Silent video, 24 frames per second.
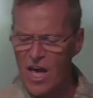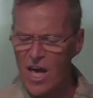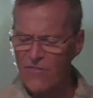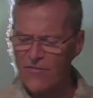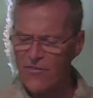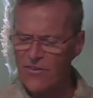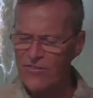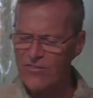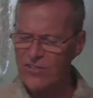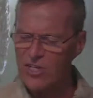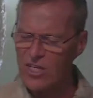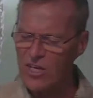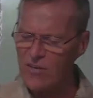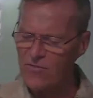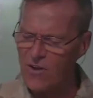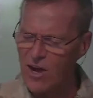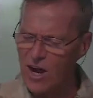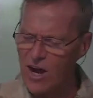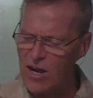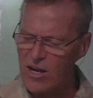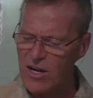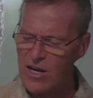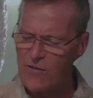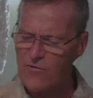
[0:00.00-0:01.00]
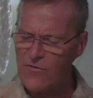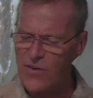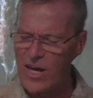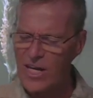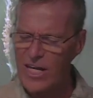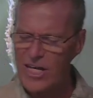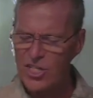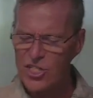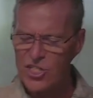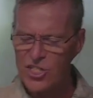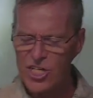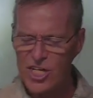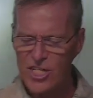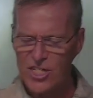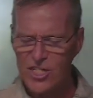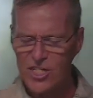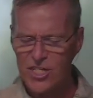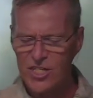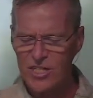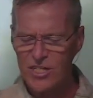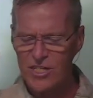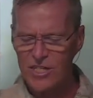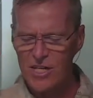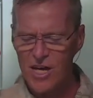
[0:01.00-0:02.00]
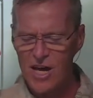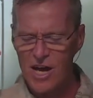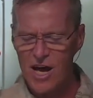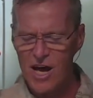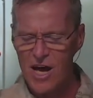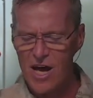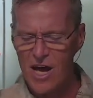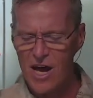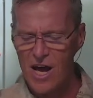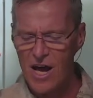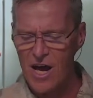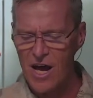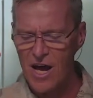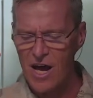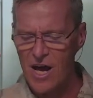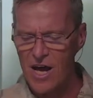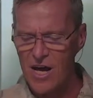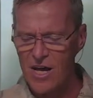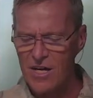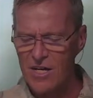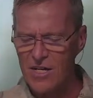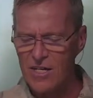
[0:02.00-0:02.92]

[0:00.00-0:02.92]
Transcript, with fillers: if, if, I, if I can just uh,